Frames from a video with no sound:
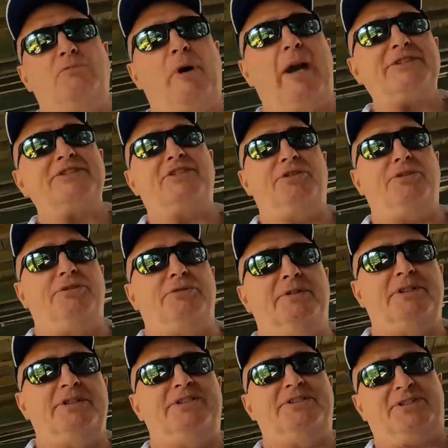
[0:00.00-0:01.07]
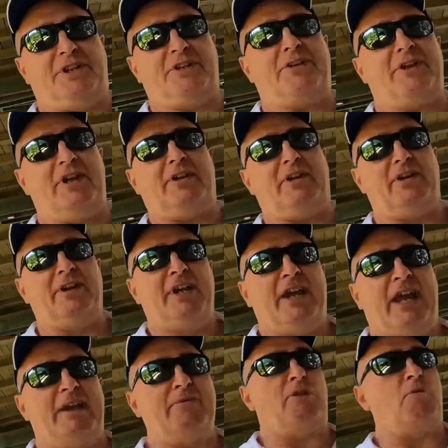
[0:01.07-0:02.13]
rescue center here.
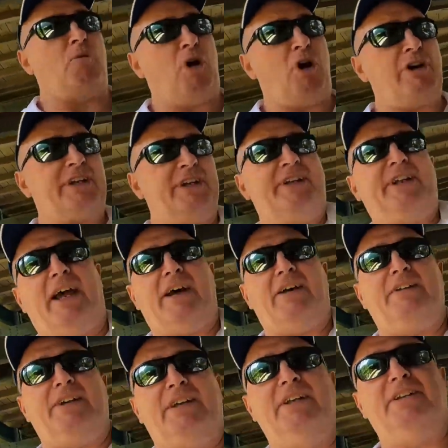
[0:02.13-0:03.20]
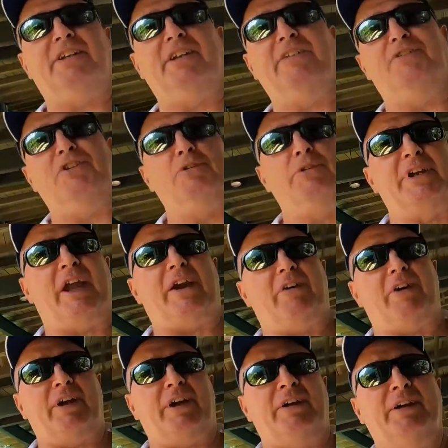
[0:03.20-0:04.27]
And we're walking down into the viewing
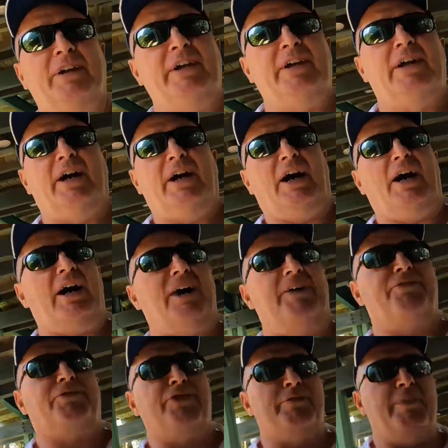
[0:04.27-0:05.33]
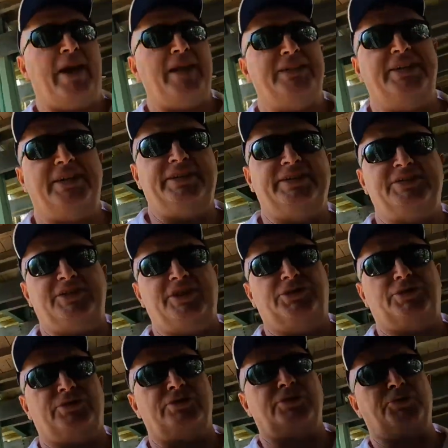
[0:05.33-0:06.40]
area uh, for the manatees and sea
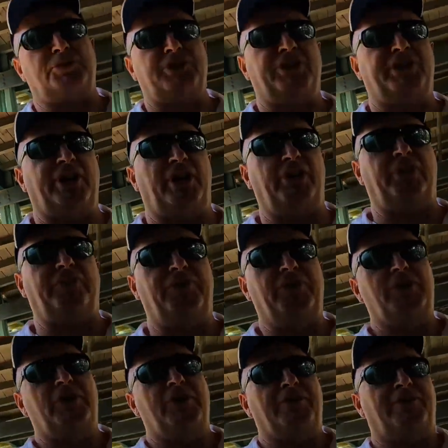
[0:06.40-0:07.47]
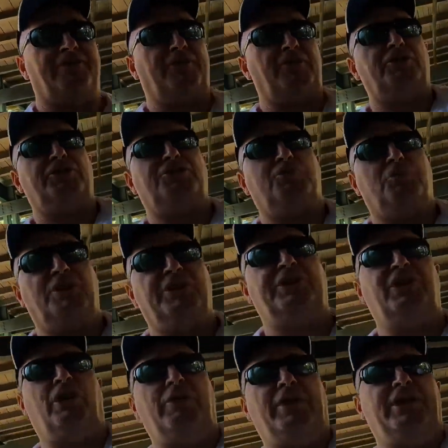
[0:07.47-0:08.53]
turtles. We're gonna go, first, we're
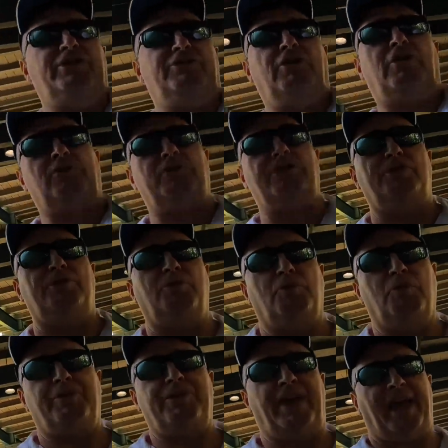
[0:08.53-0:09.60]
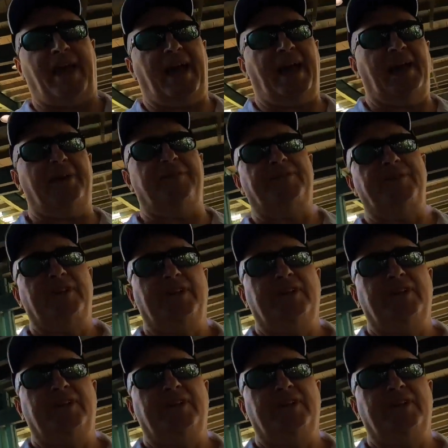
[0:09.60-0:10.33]
gonna go into a room where they have